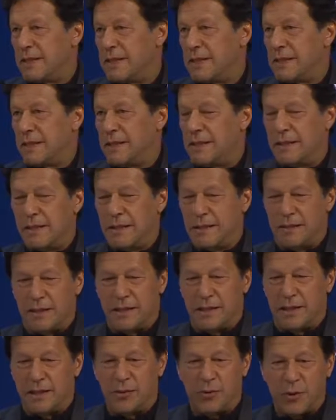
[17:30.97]

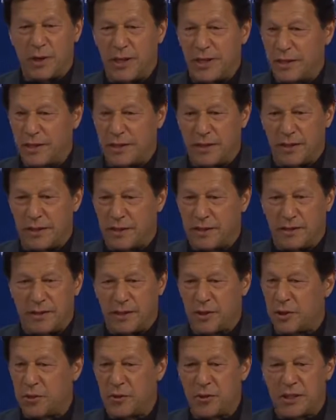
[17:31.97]
the
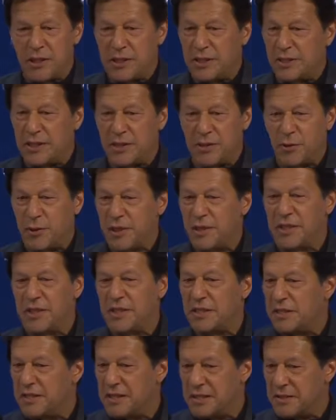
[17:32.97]
security
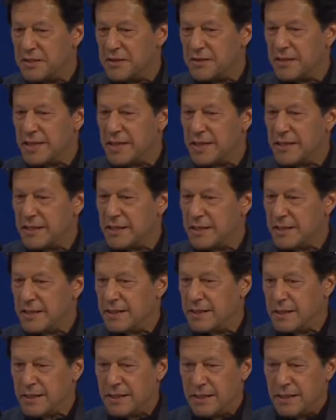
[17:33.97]
situation deteriorated.
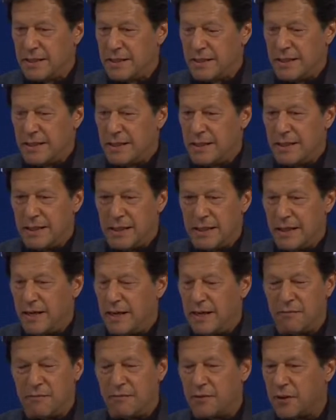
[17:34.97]

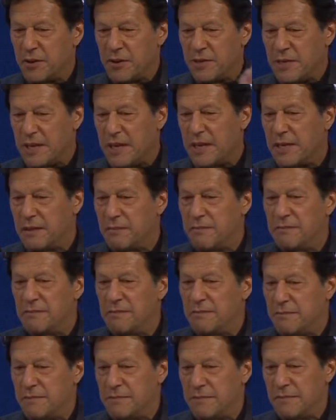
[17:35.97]
And for a
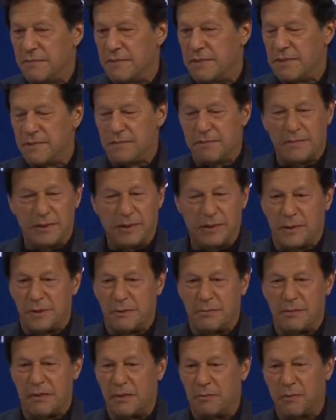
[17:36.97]
time, you
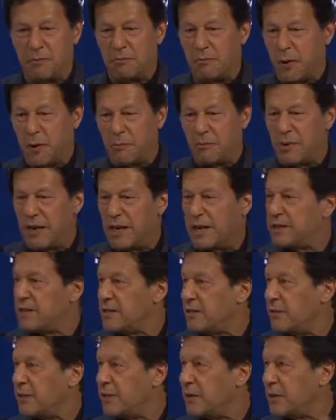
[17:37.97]
know, there were bomb
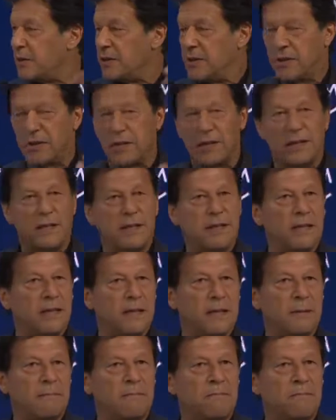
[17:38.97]
blasts going on, and